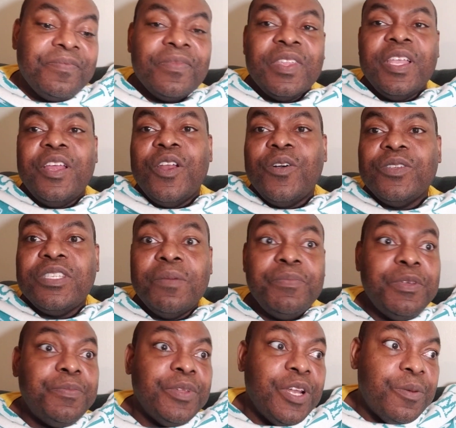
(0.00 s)
You know, some
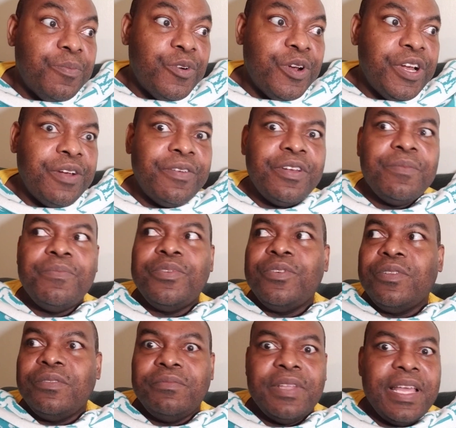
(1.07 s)
people are more
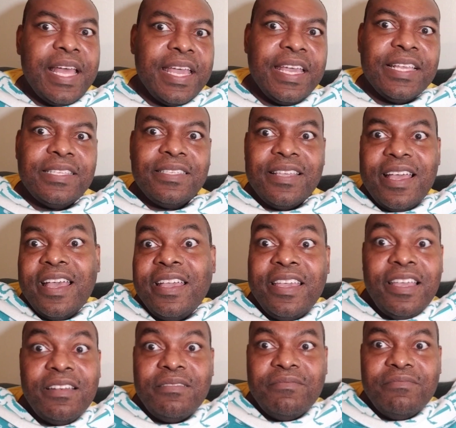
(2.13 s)
irritable. I guess I get